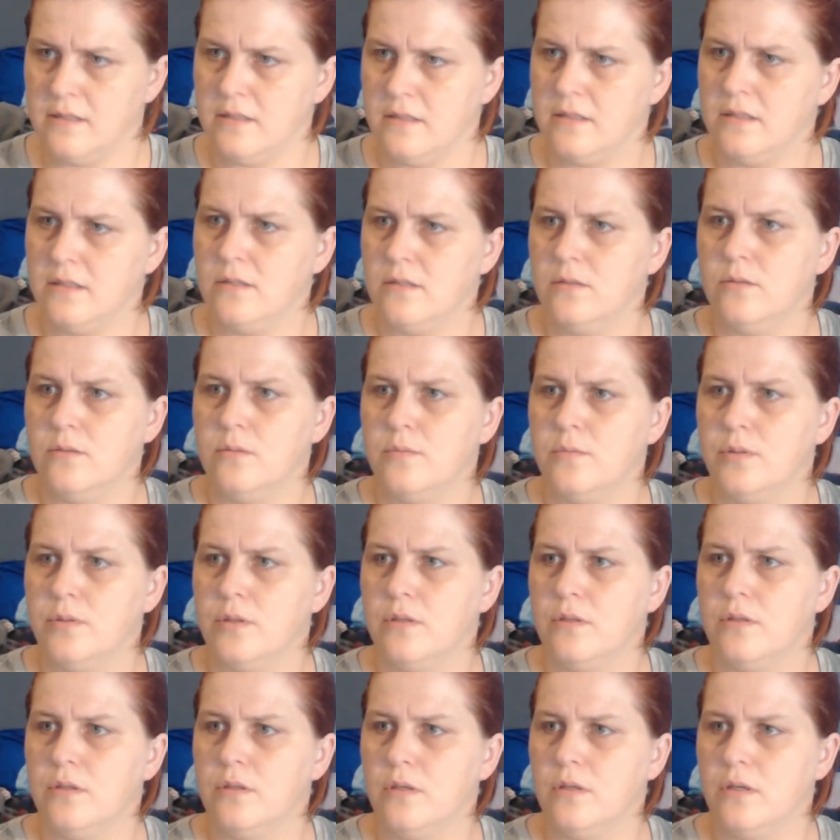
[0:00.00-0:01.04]

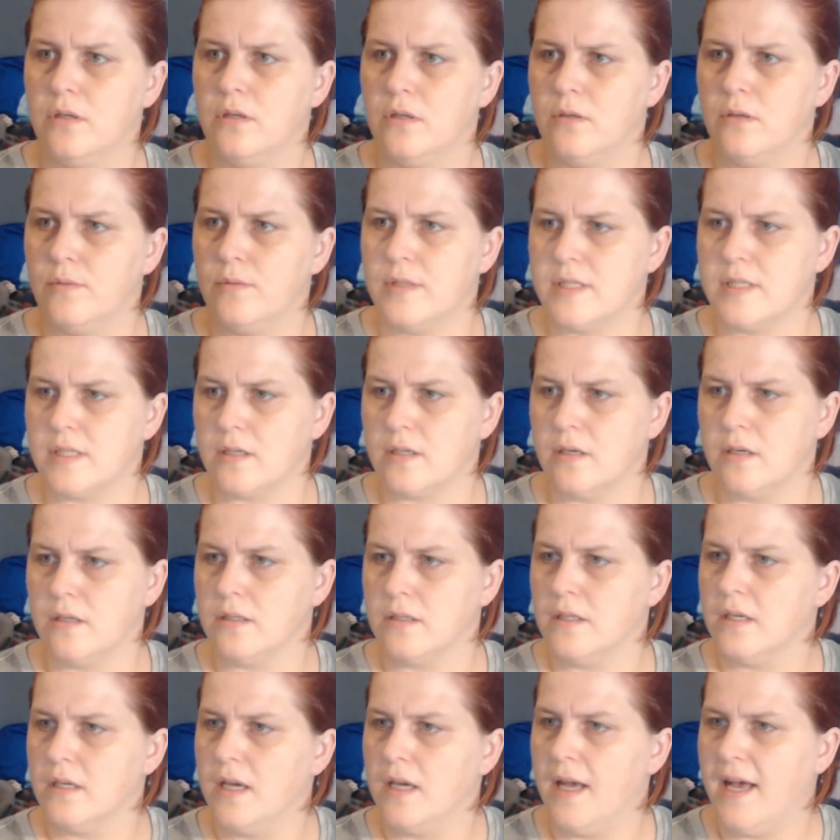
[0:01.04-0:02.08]
what is it called?
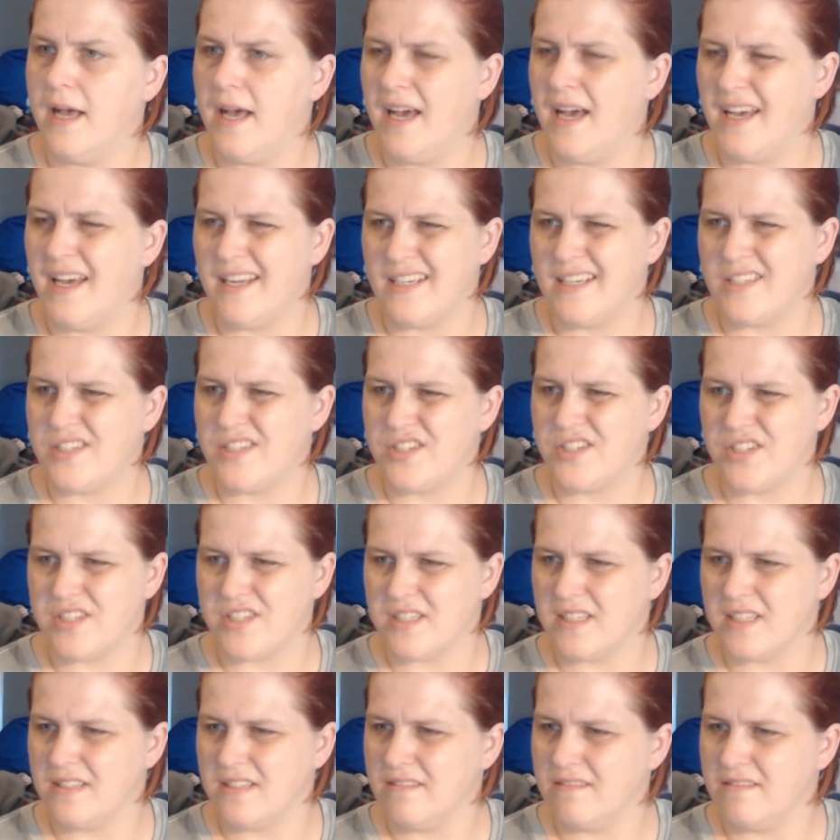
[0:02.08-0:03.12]

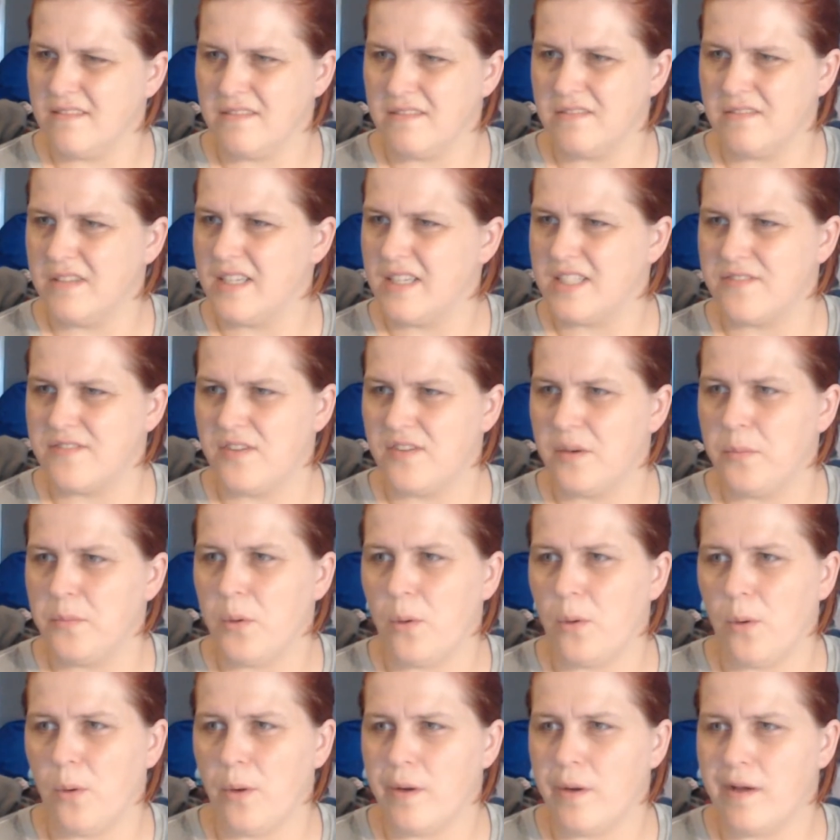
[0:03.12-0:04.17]
It's from
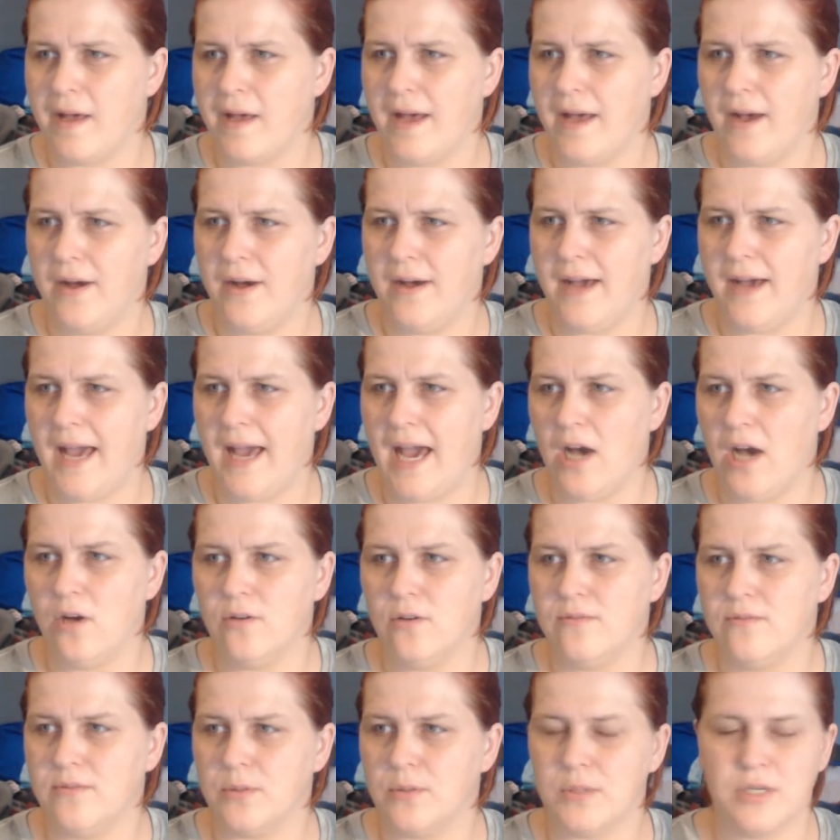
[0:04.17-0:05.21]

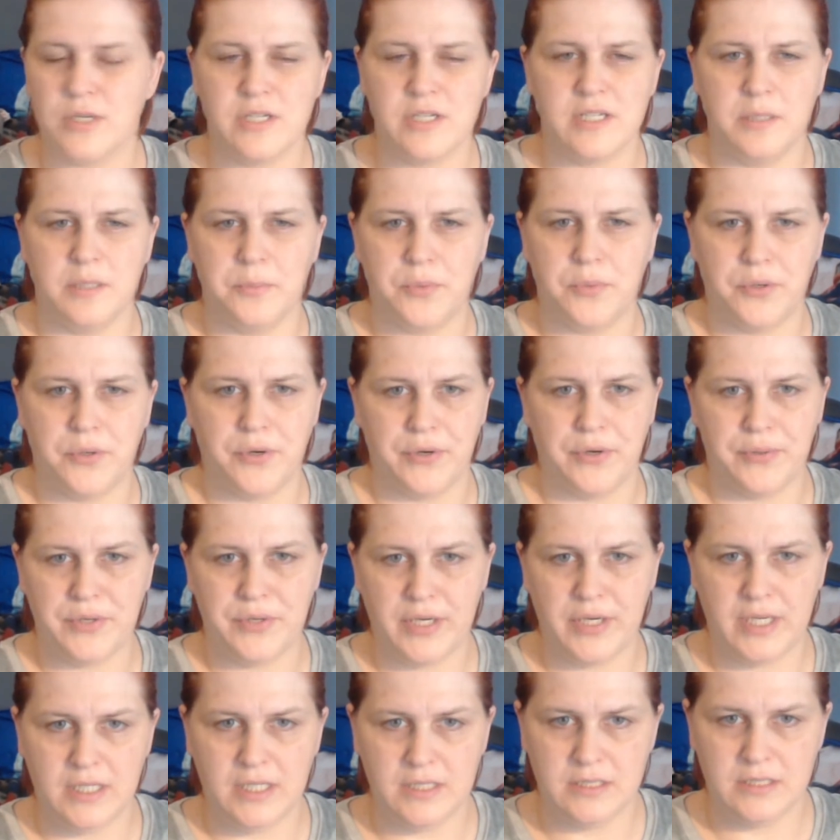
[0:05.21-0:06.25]
Owl Forest
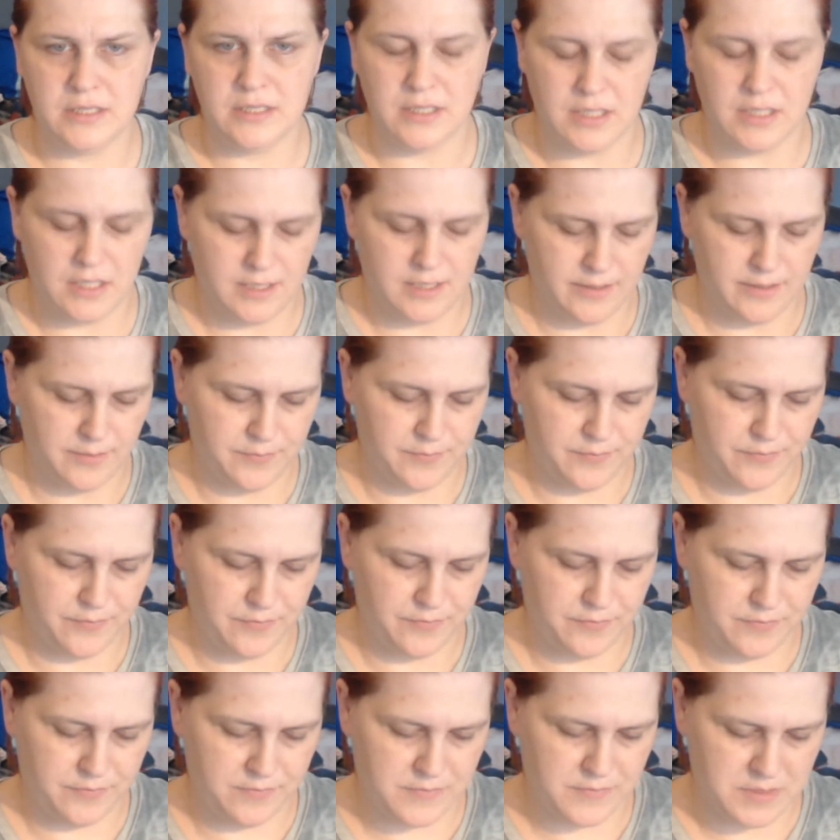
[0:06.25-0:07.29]
Embroidery.
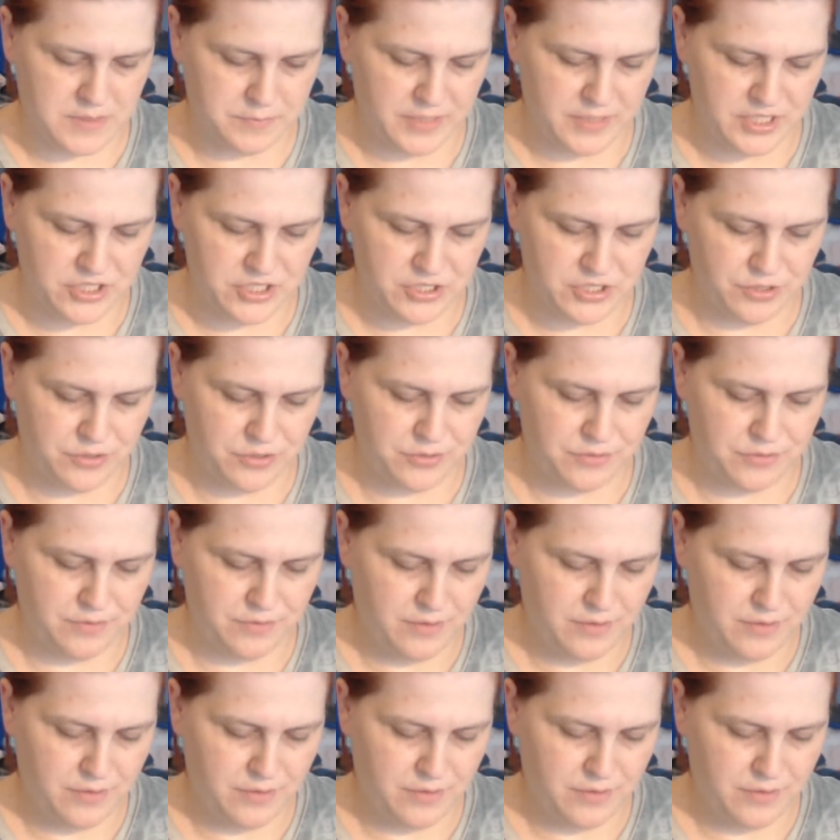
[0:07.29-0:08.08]
Somebody showed